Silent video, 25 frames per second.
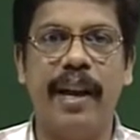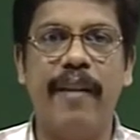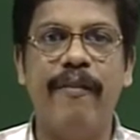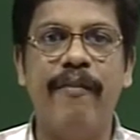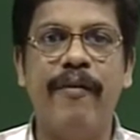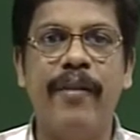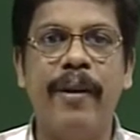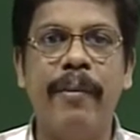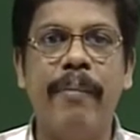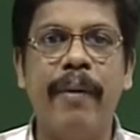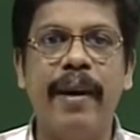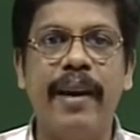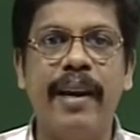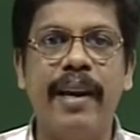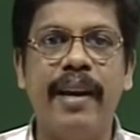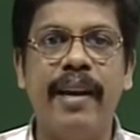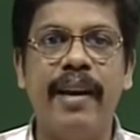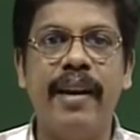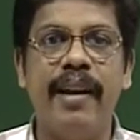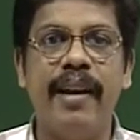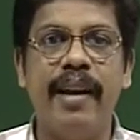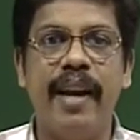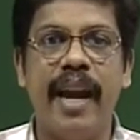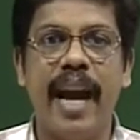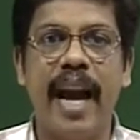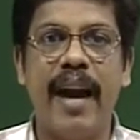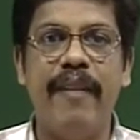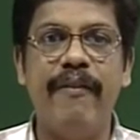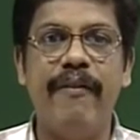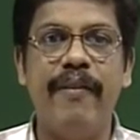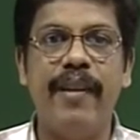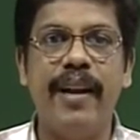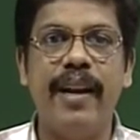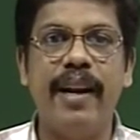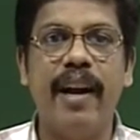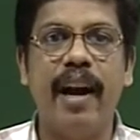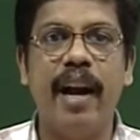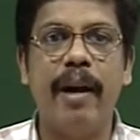Everybody,
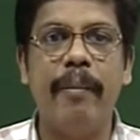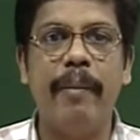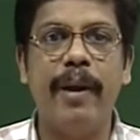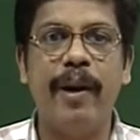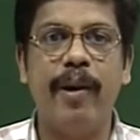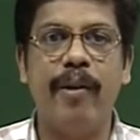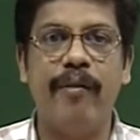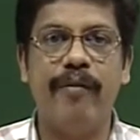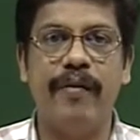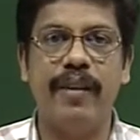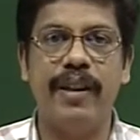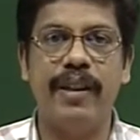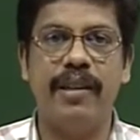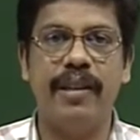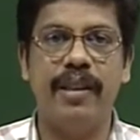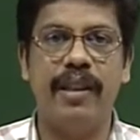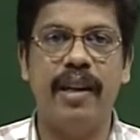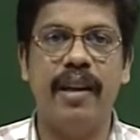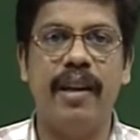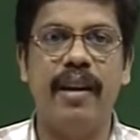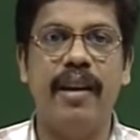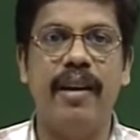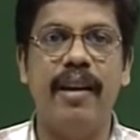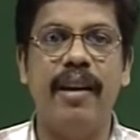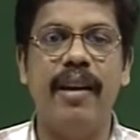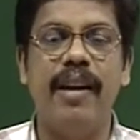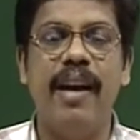every government official